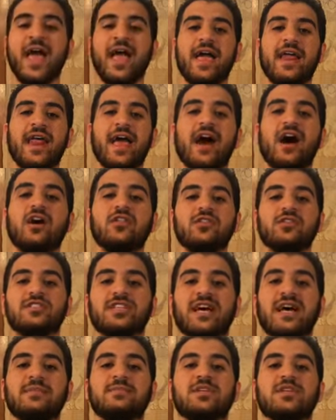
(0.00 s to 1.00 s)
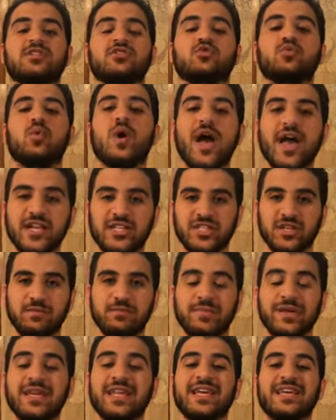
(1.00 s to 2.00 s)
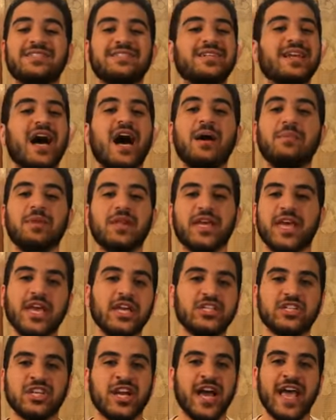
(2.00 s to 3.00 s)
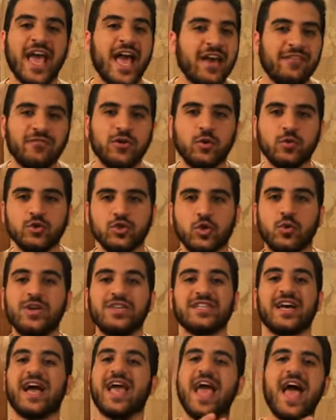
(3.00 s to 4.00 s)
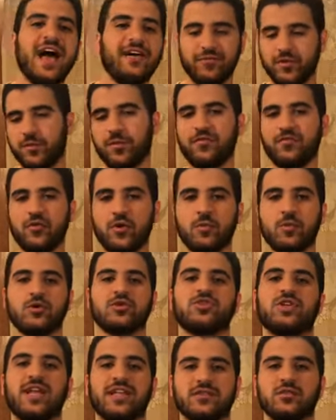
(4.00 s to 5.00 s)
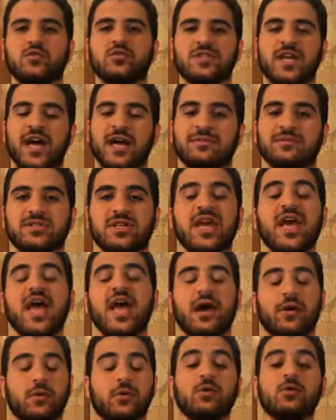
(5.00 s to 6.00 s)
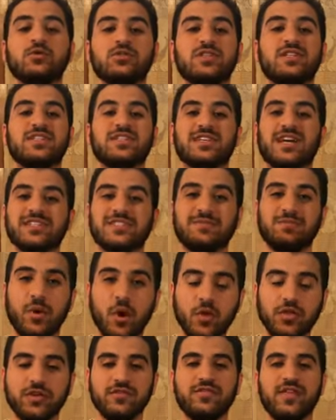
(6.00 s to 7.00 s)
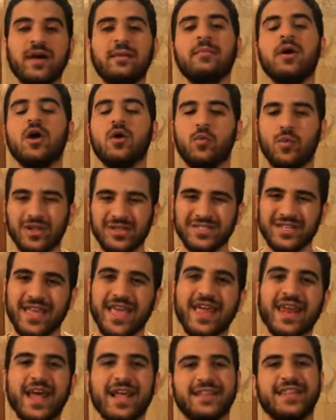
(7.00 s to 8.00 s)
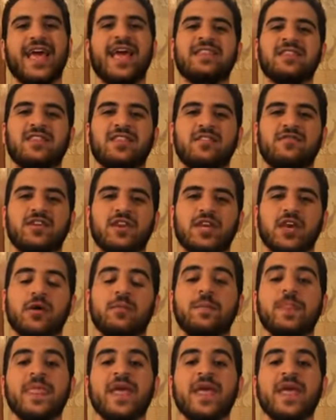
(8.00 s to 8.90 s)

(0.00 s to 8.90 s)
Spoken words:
and at other times it's wajib, meaning it's an obligation. I have no choice, I have to perform ghusl at those times. And we're going to discuss both of them once again at the end of the video.